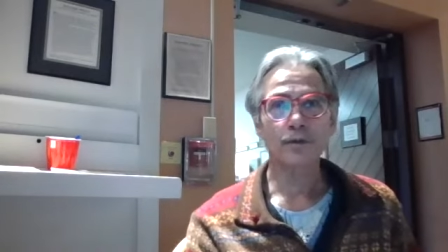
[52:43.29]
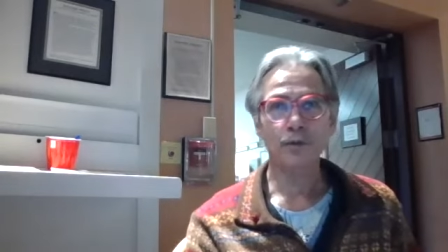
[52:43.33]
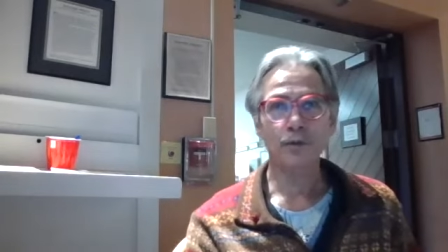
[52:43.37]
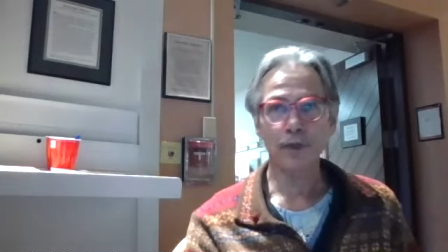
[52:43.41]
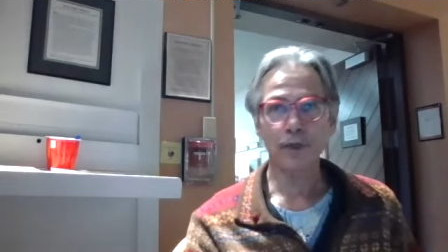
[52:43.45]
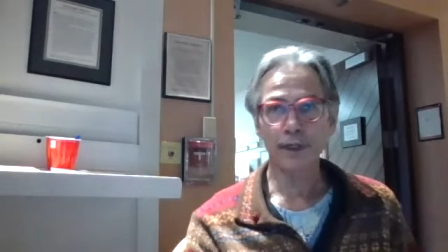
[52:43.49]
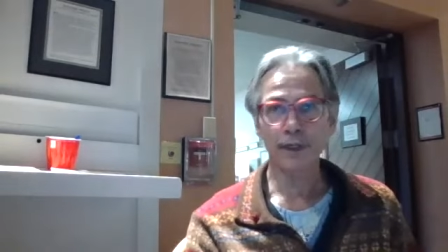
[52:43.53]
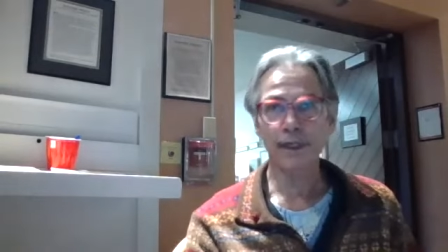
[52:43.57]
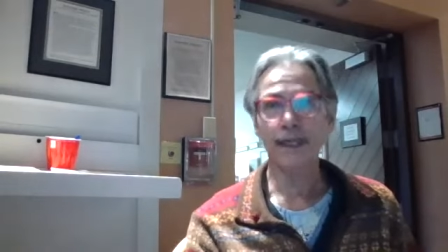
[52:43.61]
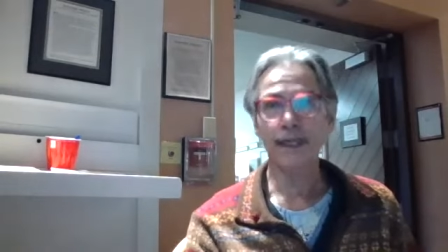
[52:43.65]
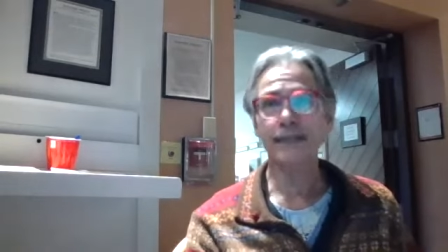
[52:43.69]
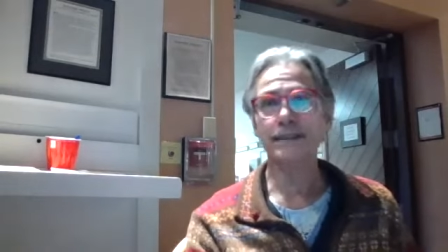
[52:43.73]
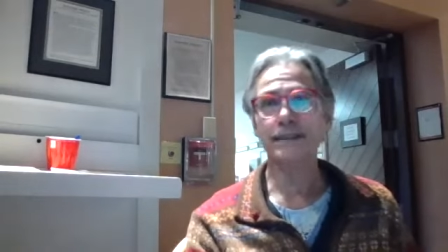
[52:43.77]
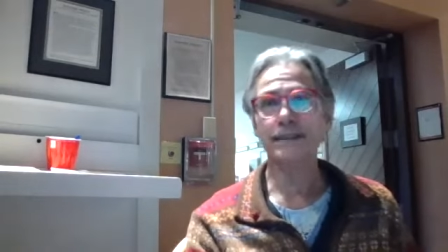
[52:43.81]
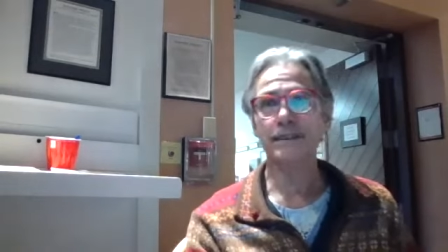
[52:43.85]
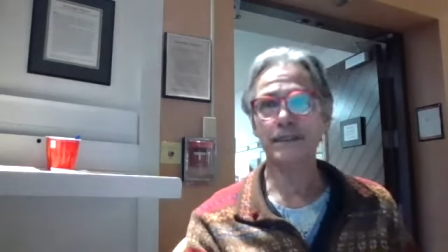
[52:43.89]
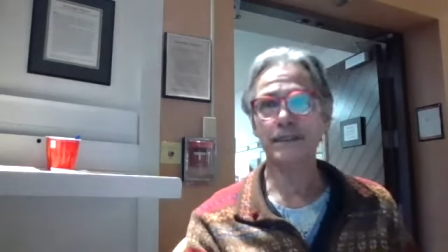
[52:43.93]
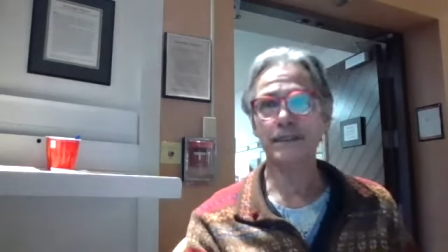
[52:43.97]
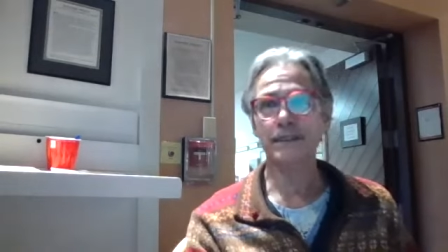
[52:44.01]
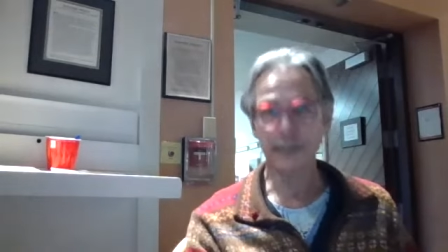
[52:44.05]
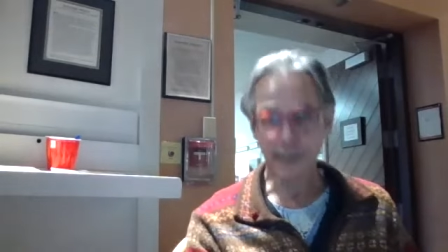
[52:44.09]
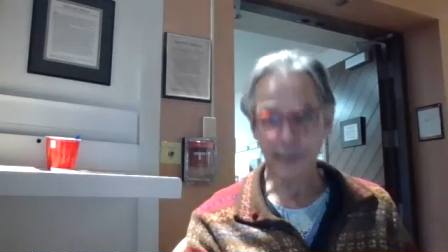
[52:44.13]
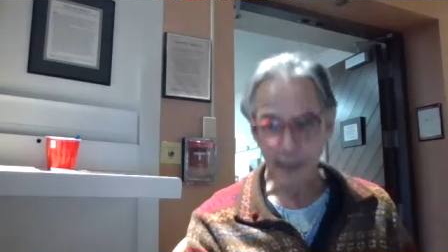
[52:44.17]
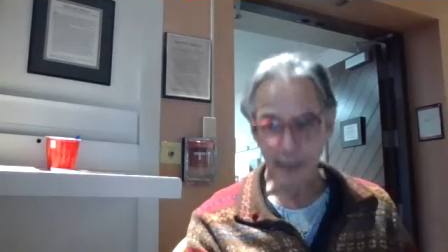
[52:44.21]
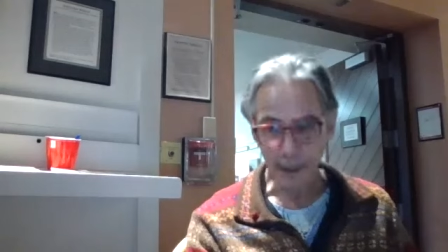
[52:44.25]
we're not
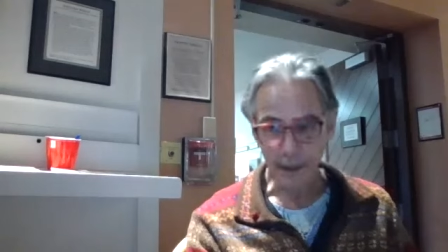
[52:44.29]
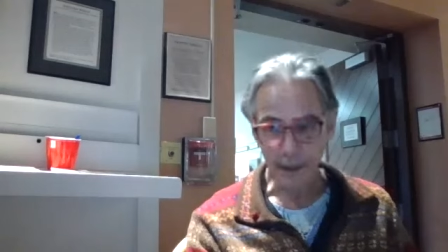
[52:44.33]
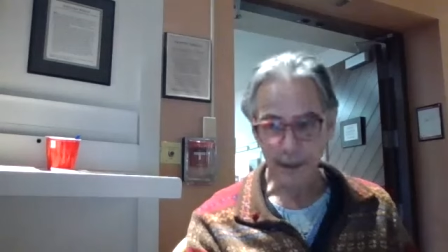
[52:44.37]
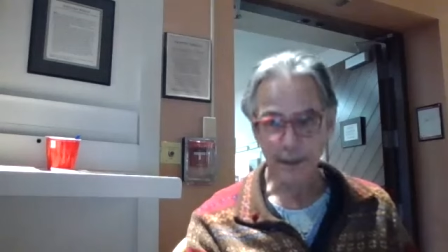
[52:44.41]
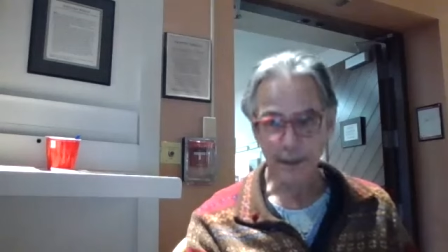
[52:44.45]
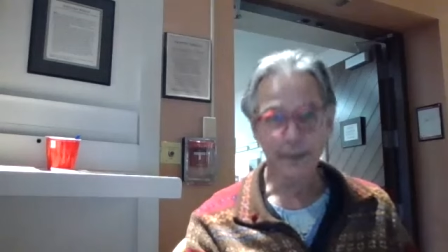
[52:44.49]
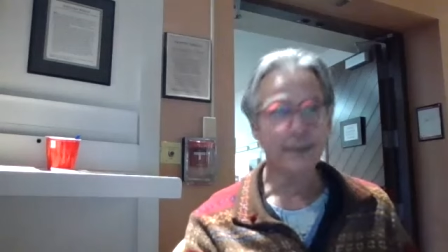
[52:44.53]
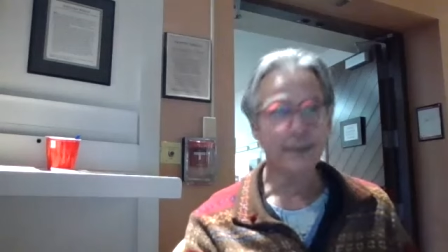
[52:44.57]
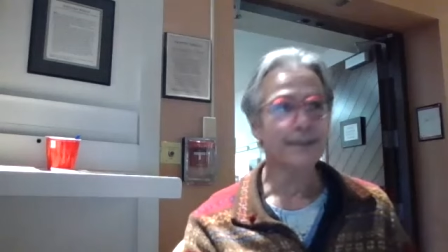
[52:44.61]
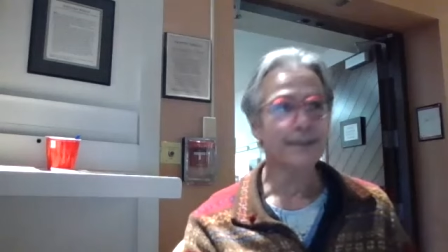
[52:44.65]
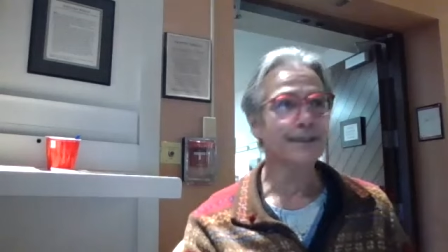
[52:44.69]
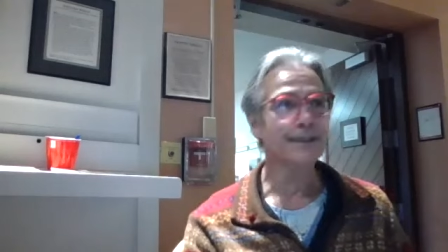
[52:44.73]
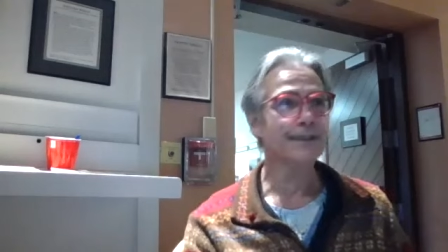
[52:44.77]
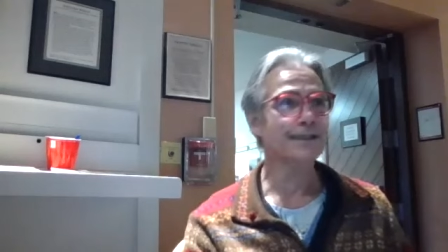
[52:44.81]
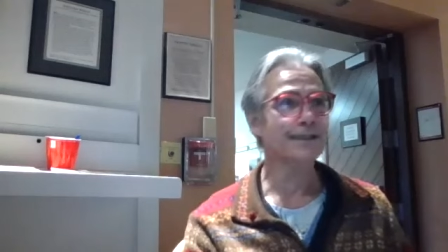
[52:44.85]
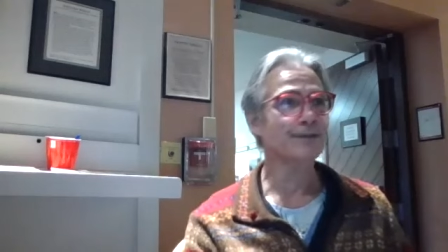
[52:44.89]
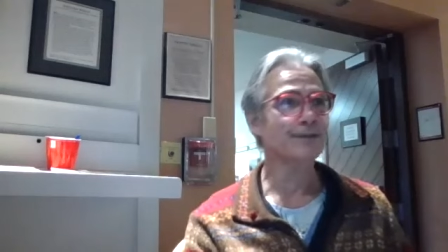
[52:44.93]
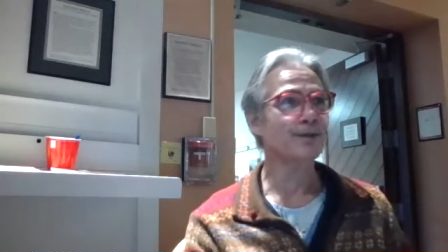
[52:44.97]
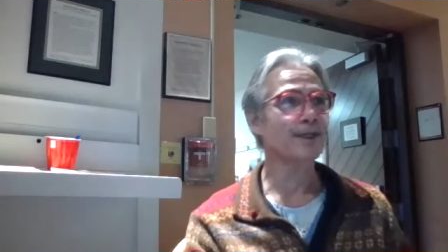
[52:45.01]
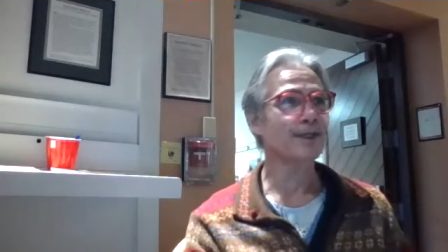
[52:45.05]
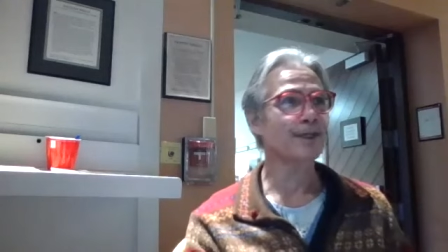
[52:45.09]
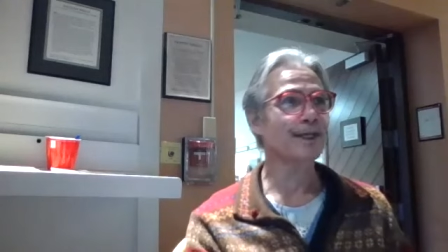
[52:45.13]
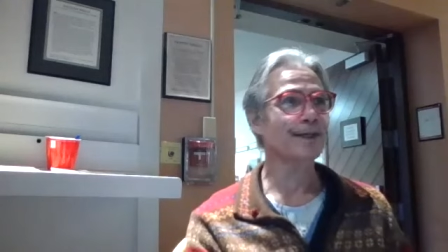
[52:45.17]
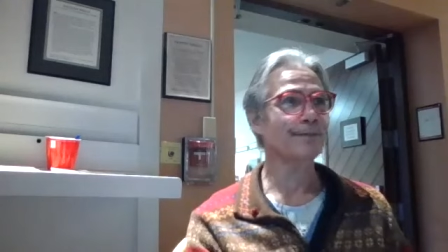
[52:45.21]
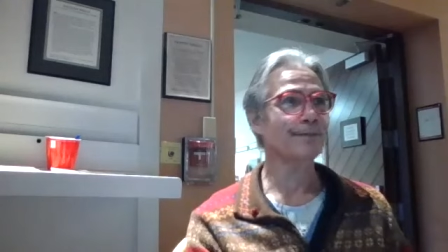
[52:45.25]
stuck,
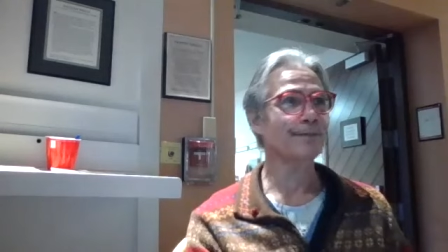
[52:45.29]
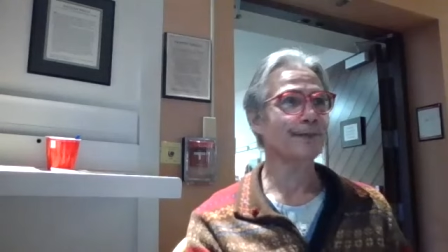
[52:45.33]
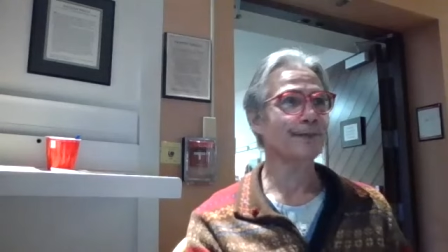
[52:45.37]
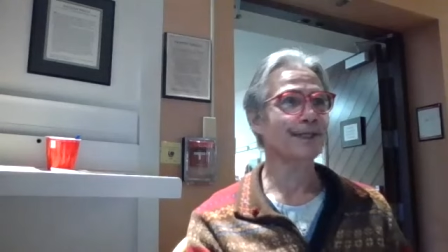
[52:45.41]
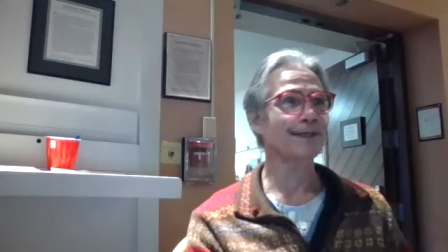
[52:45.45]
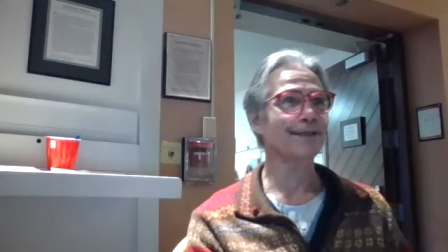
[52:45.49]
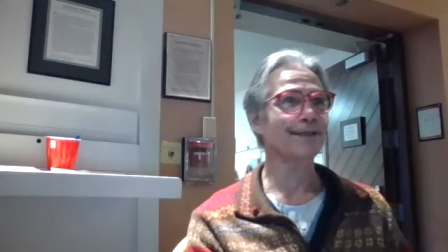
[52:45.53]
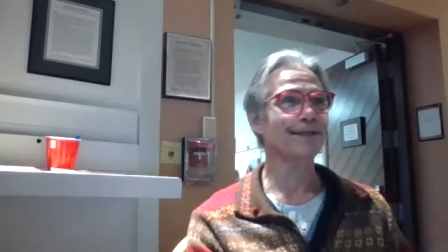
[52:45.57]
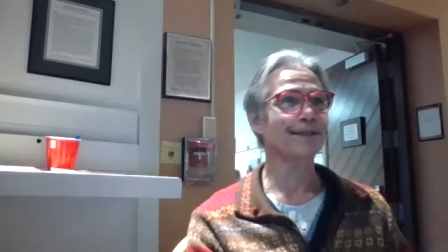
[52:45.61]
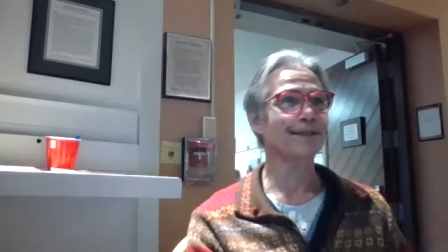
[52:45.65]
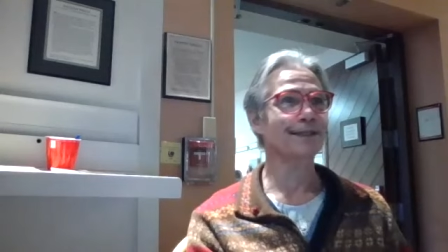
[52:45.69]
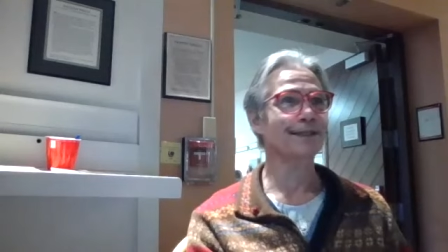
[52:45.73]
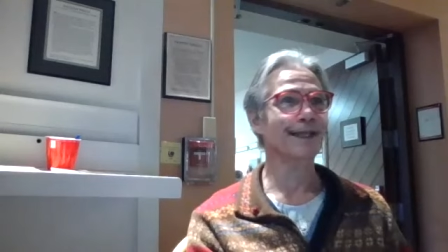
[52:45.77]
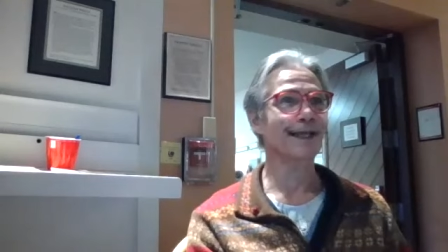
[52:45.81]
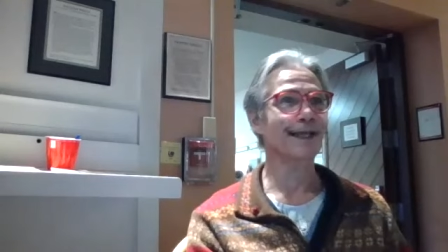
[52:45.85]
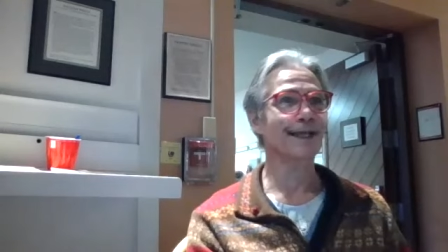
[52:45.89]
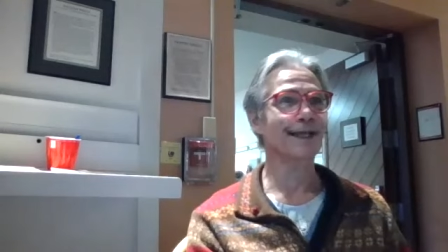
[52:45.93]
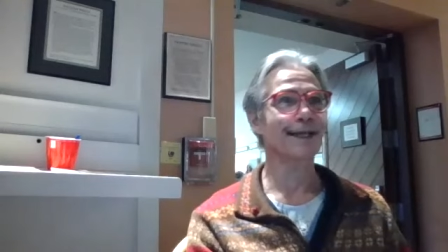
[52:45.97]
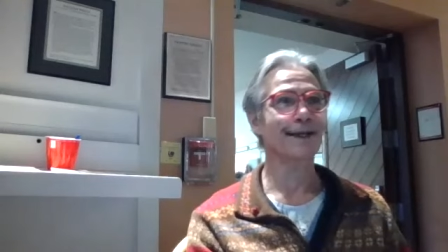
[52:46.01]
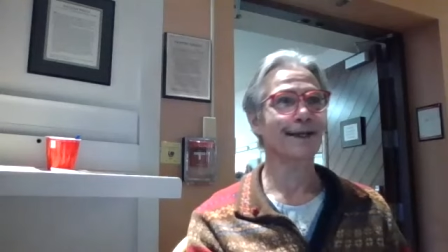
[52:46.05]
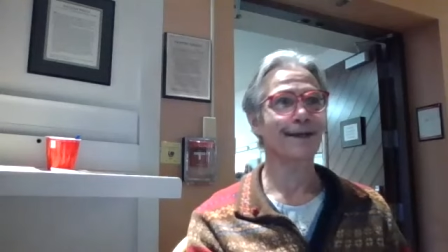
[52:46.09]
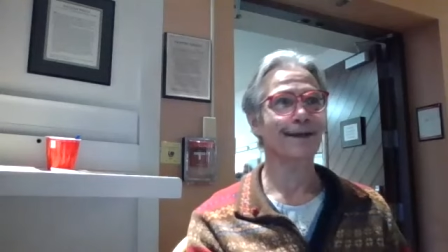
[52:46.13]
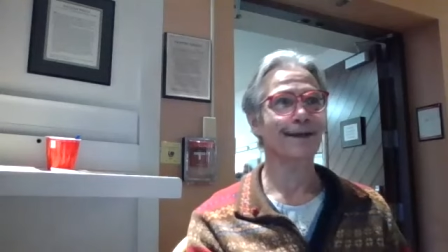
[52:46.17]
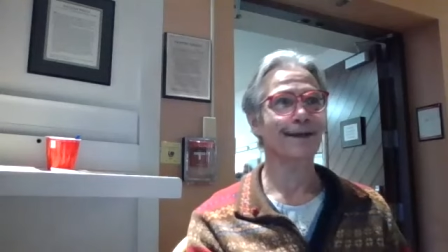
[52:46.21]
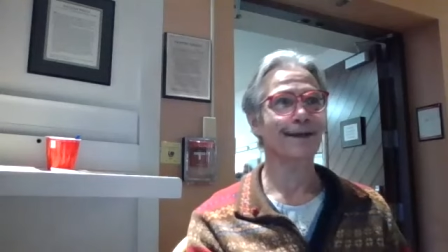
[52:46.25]
is what I mean to say.